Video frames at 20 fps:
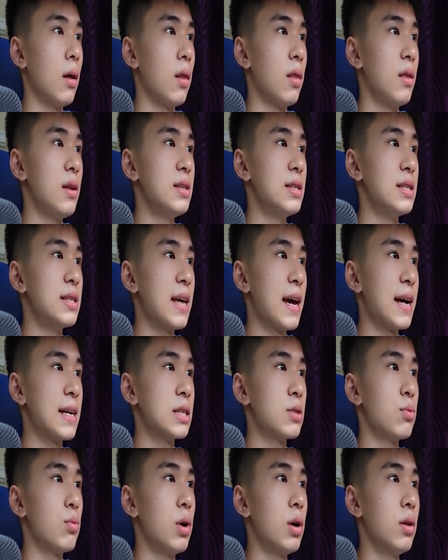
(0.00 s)
this is
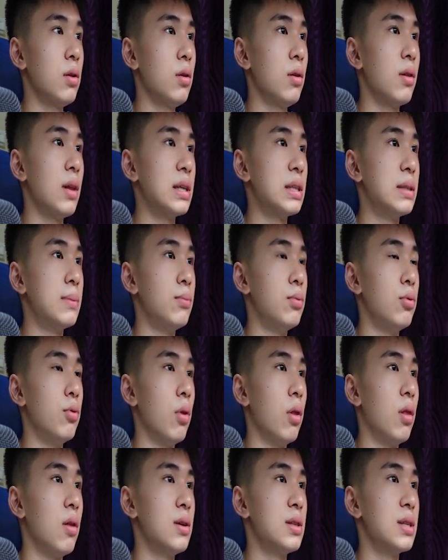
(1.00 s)
x1, let's
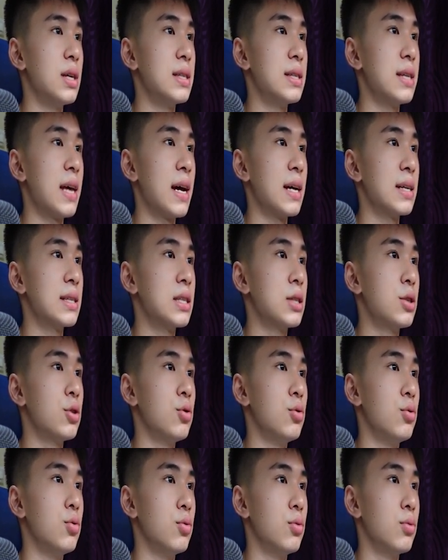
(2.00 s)
put this as
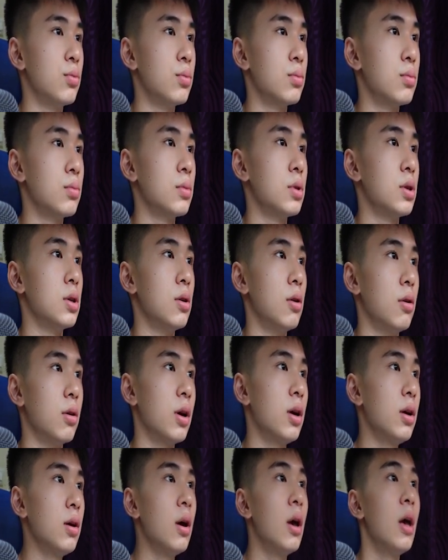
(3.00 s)
x2,
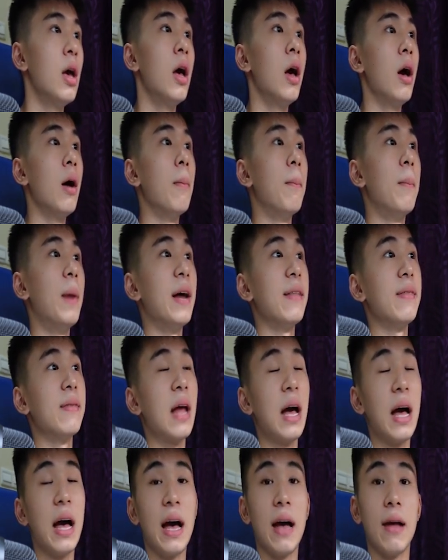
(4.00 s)
okay. But
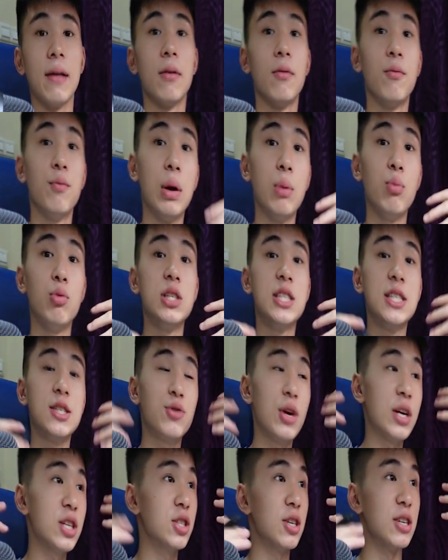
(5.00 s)
when we
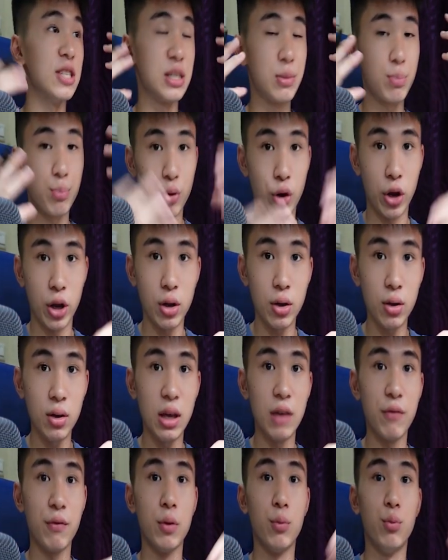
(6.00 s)
stretch a spring,
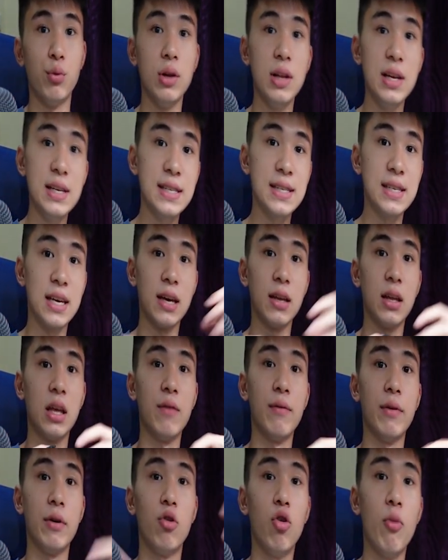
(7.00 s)
if we release it,
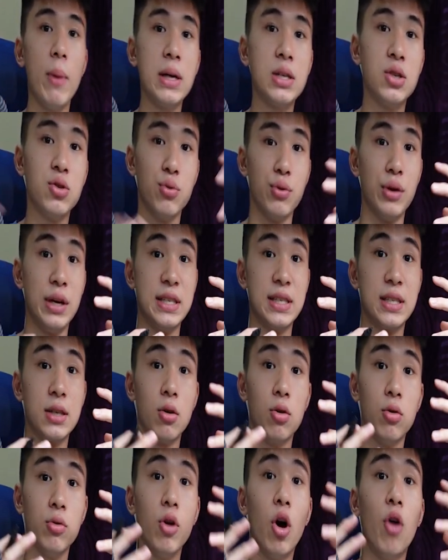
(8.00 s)
it will go back to its
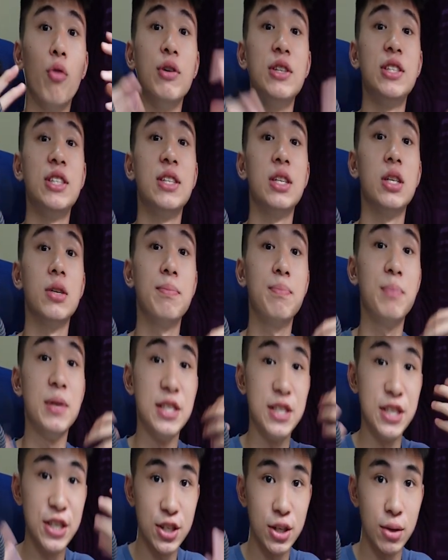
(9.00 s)
own original
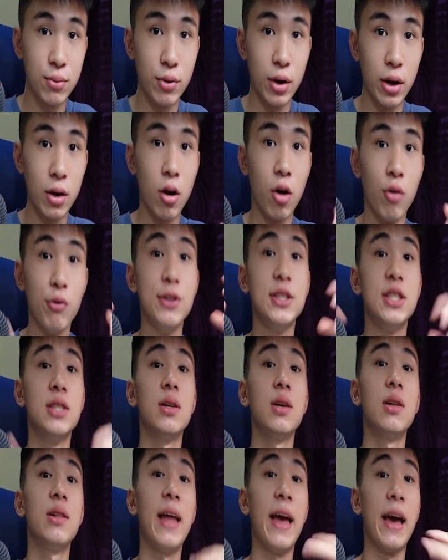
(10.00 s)
position, right?
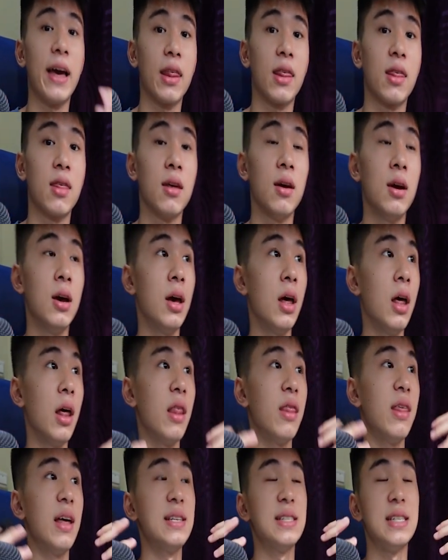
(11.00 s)
Original length.
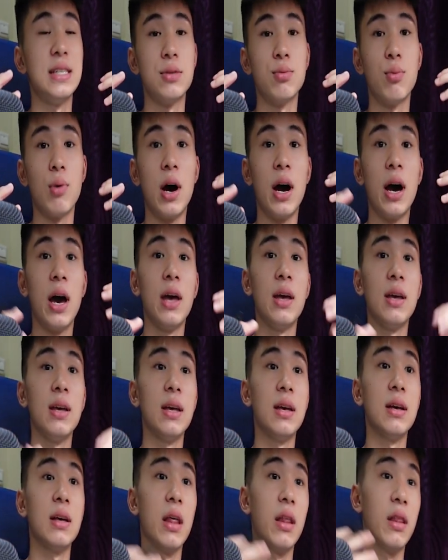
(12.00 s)
That is why
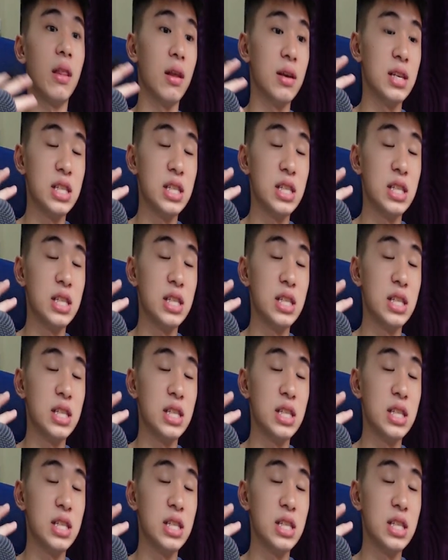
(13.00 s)
the